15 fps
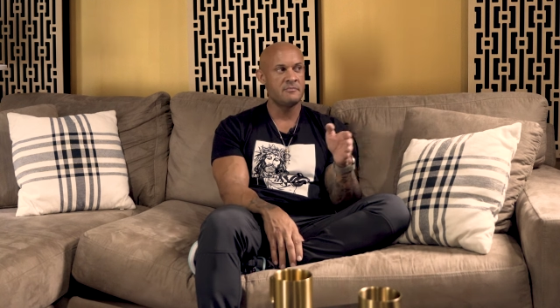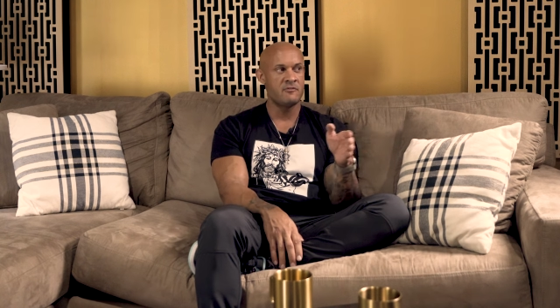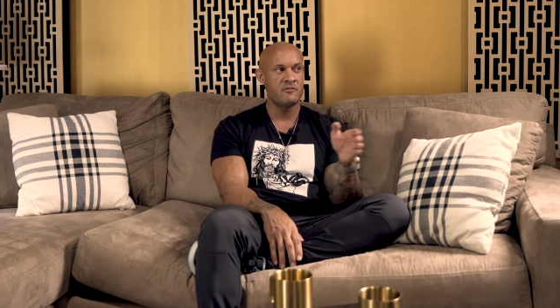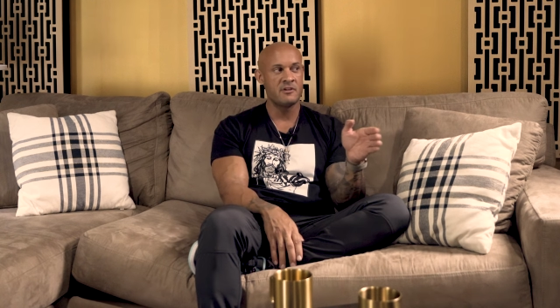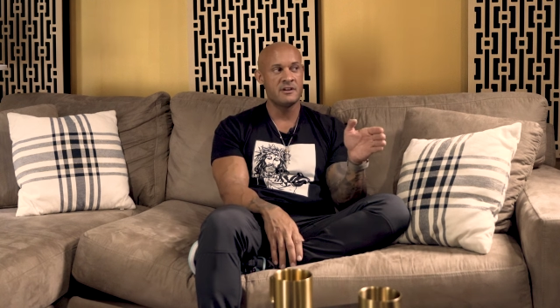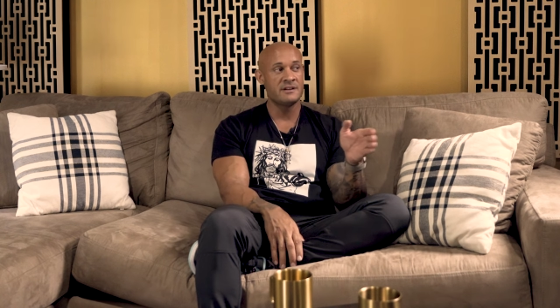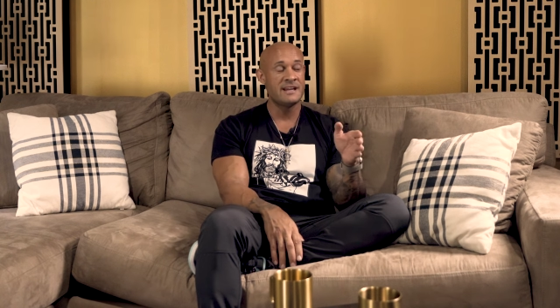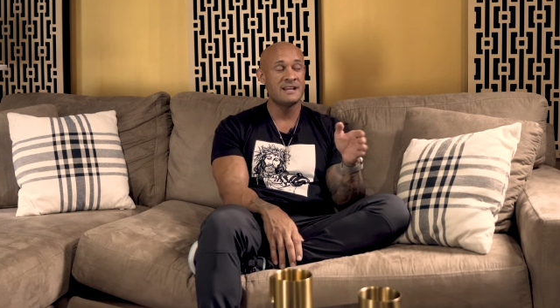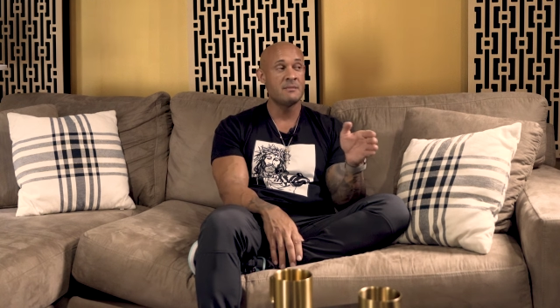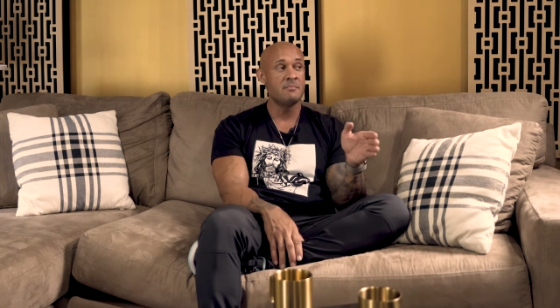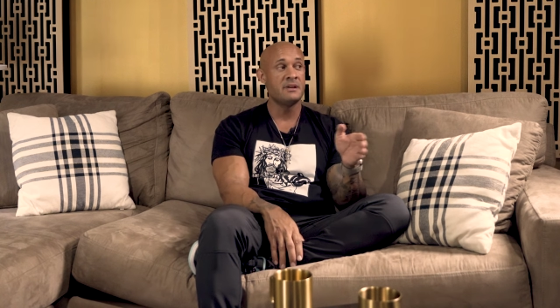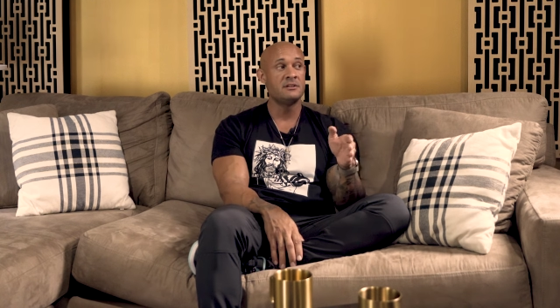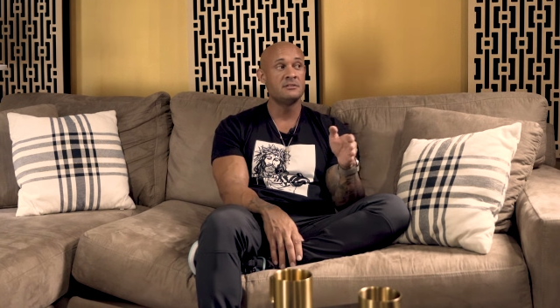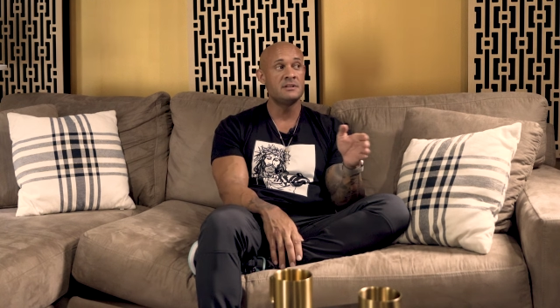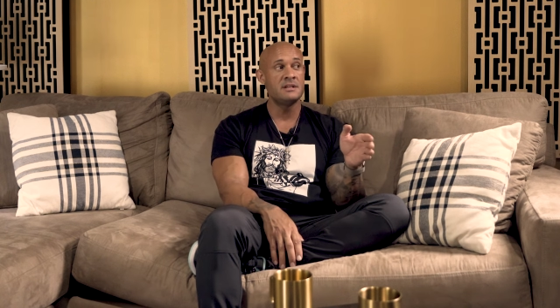
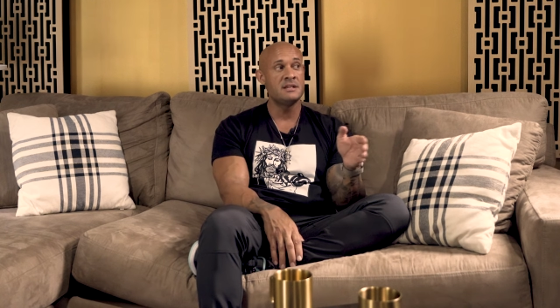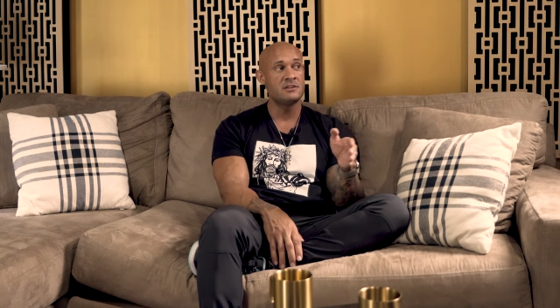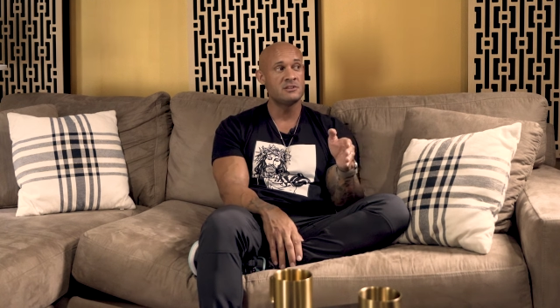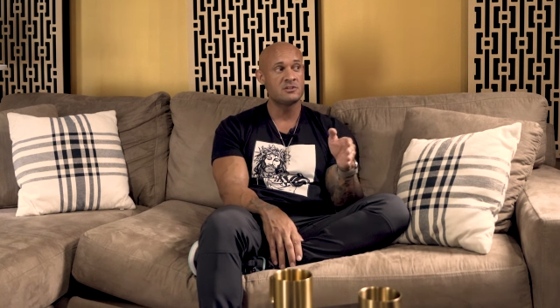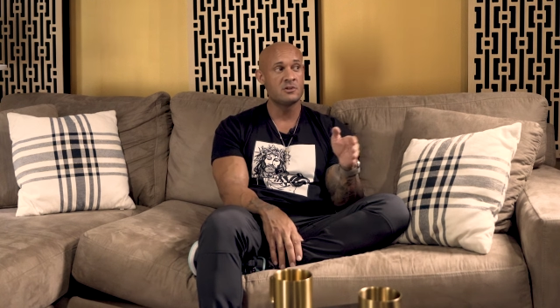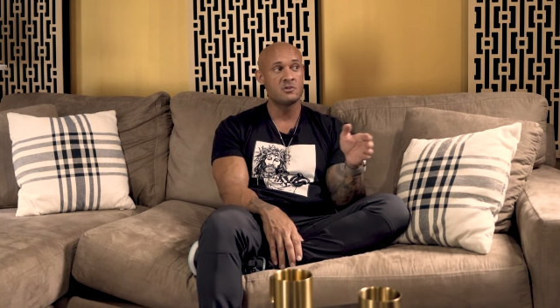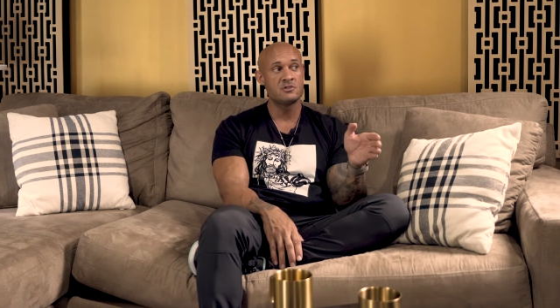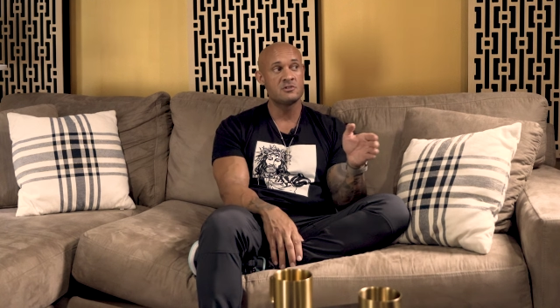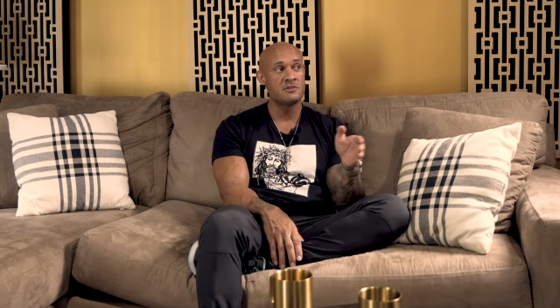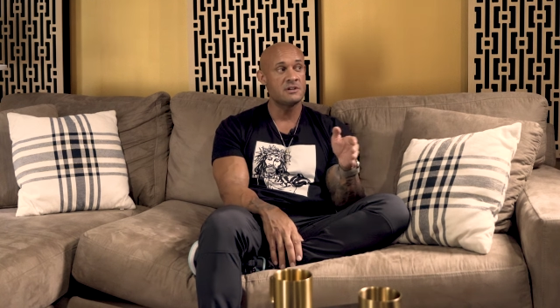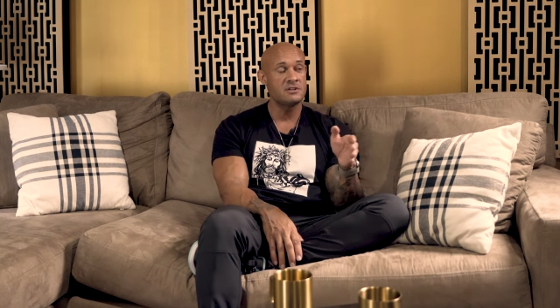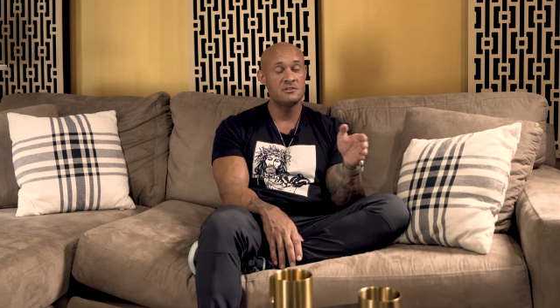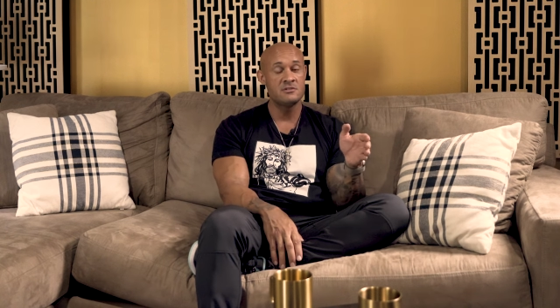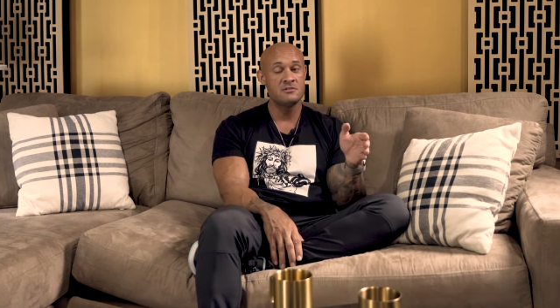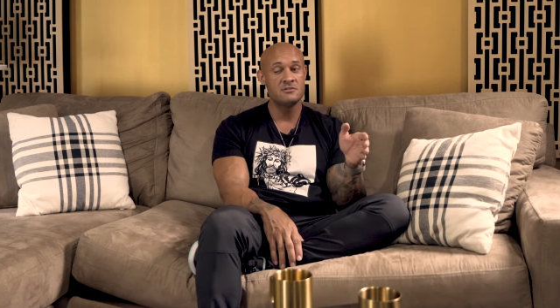the mm-hmm. social
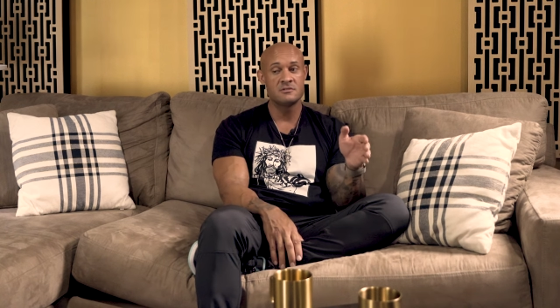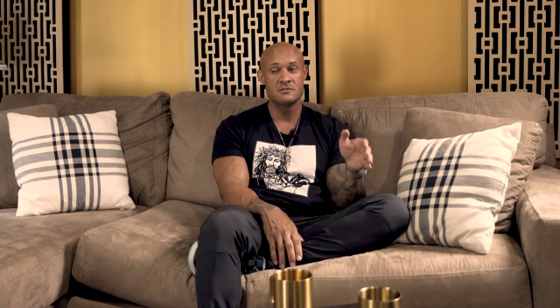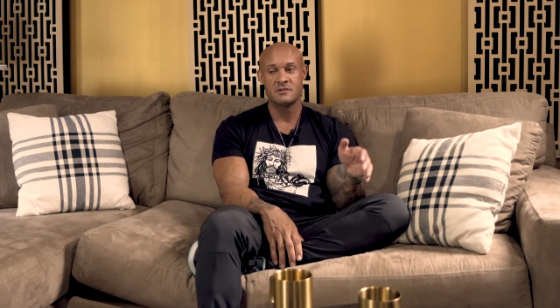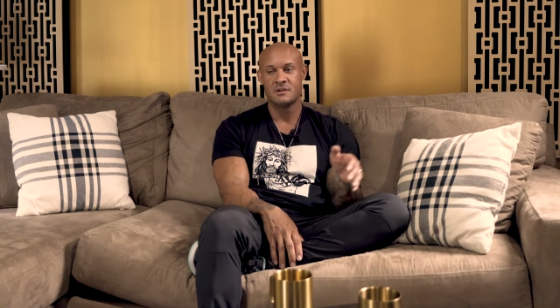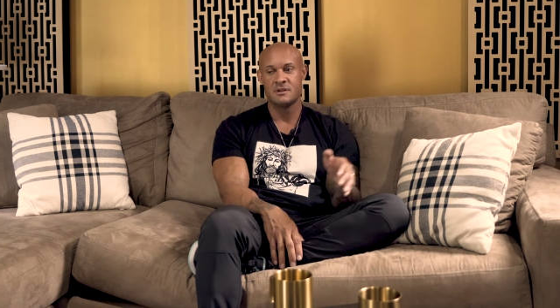issues.